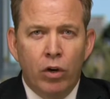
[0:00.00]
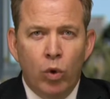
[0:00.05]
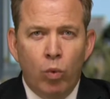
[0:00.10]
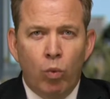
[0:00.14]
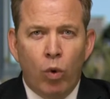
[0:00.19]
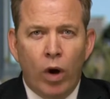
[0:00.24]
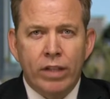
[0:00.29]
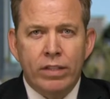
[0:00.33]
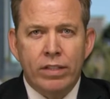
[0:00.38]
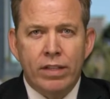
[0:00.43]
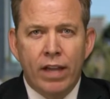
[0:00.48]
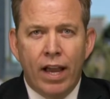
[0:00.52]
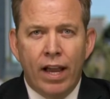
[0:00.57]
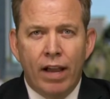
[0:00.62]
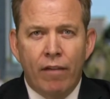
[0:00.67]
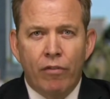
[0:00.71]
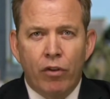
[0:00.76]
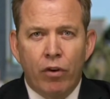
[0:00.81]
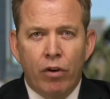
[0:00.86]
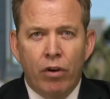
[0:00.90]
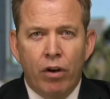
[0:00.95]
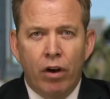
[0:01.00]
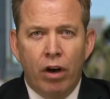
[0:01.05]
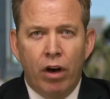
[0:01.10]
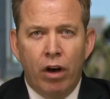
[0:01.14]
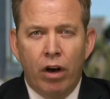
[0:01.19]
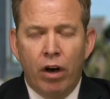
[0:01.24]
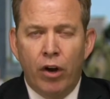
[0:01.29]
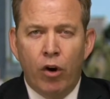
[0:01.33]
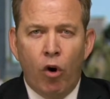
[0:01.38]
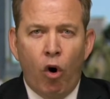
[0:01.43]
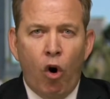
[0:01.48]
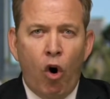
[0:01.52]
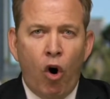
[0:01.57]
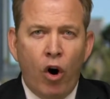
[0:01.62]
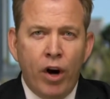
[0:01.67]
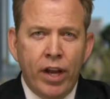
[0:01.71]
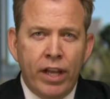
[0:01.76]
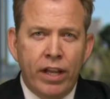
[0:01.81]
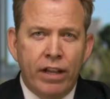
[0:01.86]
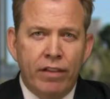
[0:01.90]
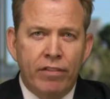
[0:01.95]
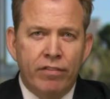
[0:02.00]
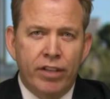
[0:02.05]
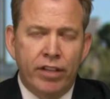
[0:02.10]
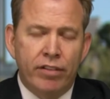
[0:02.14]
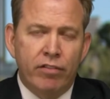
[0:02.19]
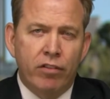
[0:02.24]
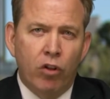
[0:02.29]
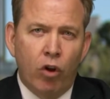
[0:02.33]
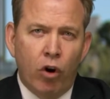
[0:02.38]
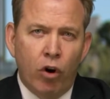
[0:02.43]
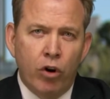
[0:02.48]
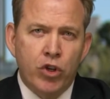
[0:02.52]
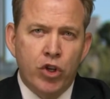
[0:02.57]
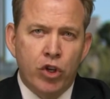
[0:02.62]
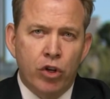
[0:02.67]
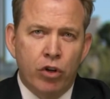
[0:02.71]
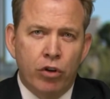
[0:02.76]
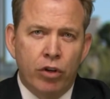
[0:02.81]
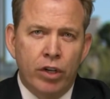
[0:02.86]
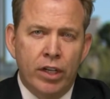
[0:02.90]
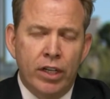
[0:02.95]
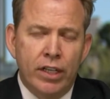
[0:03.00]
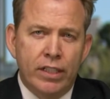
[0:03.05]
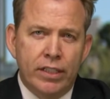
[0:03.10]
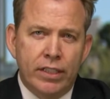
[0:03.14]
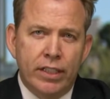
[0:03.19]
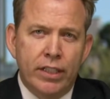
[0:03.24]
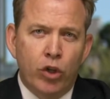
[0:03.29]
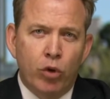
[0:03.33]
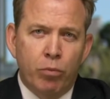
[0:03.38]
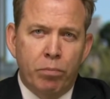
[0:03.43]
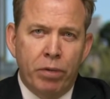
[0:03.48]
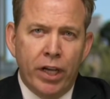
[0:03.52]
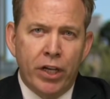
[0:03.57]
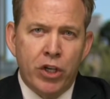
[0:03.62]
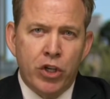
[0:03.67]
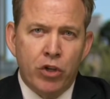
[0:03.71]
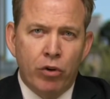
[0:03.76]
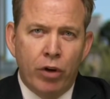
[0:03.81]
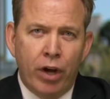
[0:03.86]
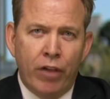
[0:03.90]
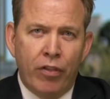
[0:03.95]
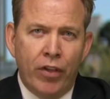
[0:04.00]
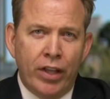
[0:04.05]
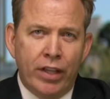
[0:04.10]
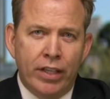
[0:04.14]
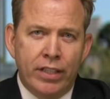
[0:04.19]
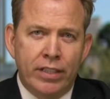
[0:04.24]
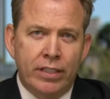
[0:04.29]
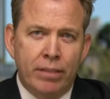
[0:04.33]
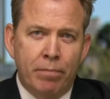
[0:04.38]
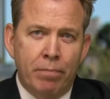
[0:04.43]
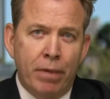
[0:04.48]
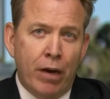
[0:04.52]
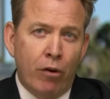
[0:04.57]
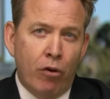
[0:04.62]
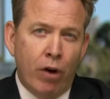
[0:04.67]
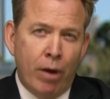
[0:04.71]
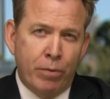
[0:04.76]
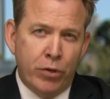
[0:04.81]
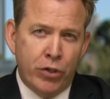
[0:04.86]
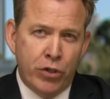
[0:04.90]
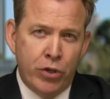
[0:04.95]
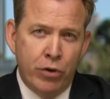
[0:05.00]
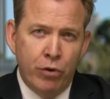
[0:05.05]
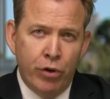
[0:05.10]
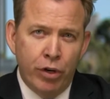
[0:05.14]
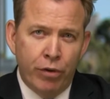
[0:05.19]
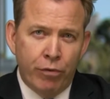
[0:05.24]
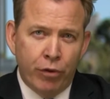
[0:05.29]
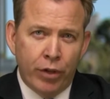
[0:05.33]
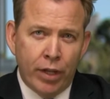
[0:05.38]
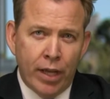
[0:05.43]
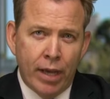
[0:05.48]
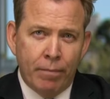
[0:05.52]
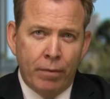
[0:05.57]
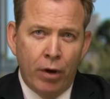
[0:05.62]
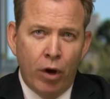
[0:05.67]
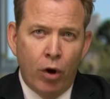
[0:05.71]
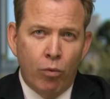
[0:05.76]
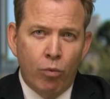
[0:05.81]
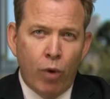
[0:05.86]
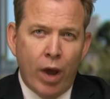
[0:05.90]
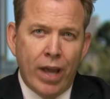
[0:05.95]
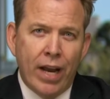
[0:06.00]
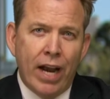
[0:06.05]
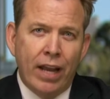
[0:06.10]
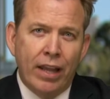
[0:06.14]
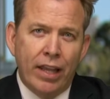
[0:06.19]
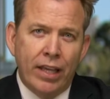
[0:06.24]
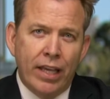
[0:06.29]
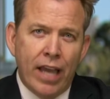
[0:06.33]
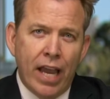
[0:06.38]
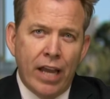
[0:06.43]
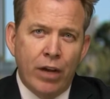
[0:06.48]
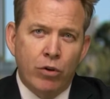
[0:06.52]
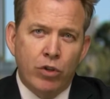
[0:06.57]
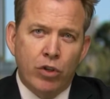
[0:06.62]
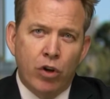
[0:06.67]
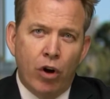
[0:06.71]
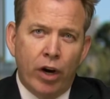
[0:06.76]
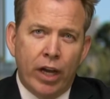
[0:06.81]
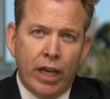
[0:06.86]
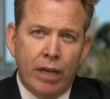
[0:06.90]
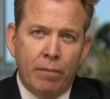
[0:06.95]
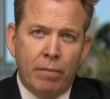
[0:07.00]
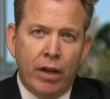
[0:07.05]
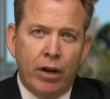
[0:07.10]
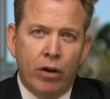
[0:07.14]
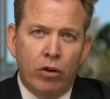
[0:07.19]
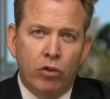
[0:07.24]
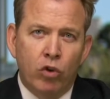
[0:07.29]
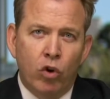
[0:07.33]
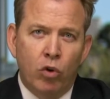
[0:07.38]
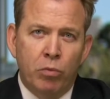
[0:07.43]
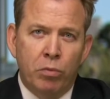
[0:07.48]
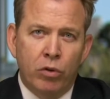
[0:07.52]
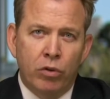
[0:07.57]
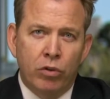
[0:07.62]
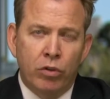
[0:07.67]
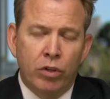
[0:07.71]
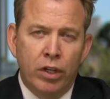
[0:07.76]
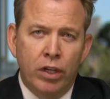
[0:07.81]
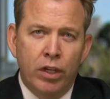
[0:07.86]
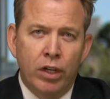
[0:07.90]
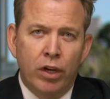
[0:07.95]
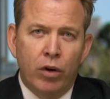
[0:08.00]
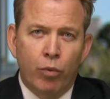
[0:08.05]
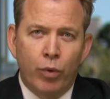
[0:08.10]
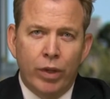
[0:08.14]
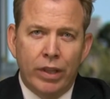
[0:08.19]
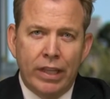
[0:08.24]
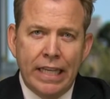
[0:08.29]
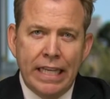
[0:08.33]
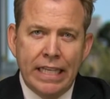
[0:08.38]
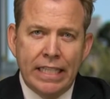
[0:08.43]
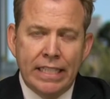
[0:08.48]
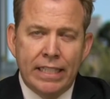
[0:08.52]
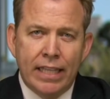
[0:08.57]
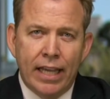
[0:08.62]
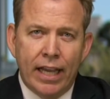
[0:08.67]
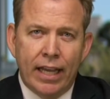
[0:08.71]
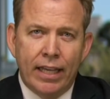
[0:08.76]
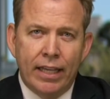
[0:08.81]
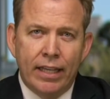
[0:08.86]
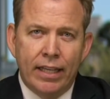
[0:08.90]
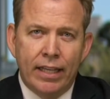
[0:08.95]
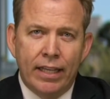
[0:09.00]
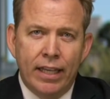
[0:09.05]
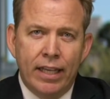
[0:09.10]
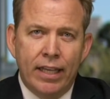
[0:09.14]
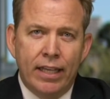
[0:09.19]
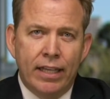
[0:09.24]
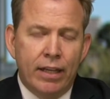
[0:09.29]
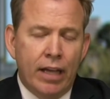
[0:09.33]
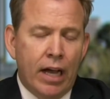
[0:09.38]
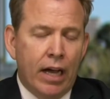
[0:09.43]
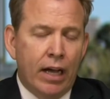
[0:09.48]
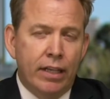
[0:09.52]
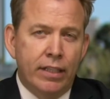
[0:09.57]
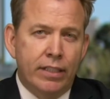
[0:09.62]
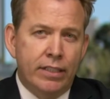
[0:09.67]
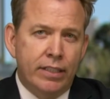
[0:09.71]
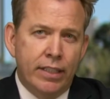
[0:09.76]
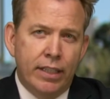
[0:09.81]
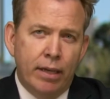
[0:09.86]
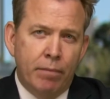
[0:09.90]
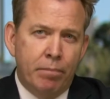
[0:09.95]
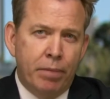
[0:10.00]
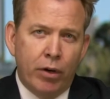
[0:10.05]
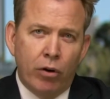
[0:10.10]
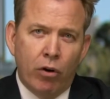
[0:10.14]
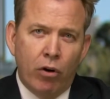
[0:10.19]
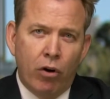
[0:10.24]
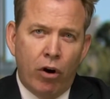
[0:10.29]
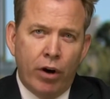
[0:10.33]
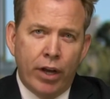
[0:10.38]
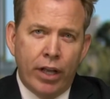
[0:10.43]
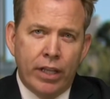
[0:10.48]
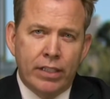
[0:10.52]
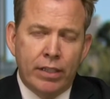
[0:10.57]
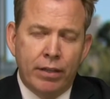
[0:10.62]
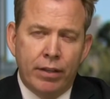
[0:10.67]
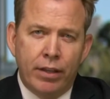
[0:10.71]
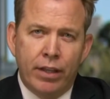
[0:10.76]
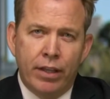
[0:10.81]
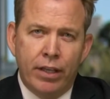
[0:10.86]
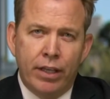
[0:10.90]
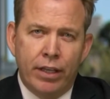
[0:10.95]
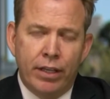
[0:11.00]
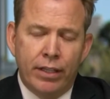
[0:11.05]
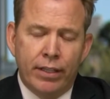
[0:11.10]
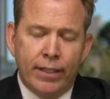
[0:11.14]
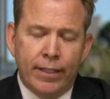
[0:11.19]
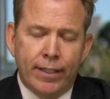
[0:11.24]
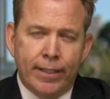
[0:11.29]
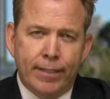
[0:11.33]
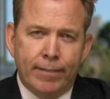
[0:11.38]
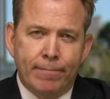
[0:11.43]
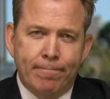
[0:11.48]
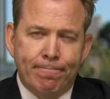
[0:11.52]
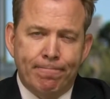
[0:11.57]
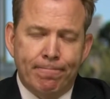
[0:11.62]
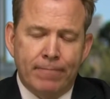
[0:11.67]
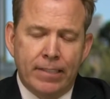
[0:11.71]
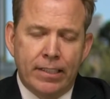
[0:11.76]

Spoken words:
who wants to have an audience that's larger see their picture, I think this is a better opportunity for them. Right out of the gate, you're talking about a global release that can see a bigger audience. The